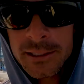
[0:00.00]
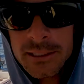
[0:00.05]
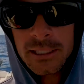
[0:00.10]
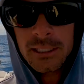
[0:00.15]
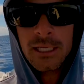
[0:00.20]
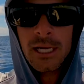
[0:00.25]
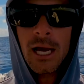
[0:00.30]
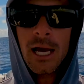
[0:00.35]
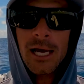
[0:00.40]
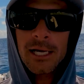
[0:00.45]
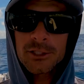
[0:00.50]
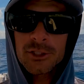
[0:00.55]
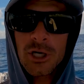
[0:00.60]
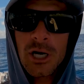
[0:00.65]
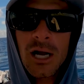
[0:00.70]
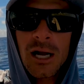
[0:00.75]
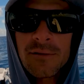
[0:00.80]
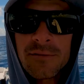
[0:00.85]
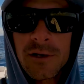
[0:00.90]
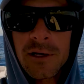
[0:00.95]
is the guy
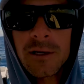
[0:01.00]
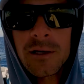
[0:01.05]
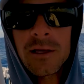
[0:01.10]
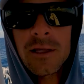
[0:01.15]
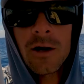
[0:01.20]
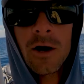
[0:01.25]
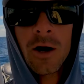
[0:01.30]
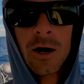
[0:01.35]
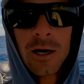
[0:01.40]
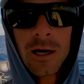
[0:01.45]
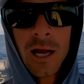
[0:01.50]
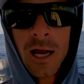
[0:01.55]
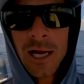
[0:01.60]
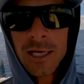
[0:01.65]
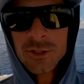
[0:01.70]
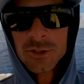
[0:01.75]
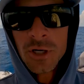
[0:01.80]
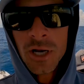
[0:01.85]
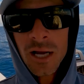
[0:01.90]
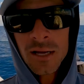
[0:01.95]
driving. And our
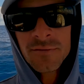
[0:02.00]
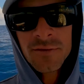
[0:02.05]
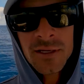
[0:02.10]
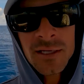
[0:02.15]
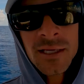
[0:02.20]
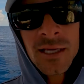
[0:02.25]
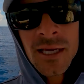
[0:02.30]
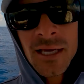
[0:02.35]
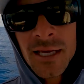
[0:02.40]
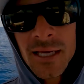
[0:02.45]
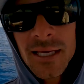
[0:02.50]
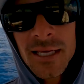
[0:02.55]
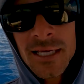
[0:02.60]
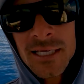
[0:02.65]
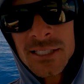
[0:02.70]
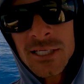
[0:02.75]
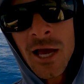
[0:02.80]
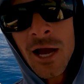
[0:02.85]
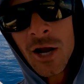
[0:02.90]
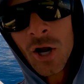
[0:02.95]
guy driving
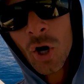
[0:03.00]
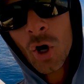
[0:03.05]
is a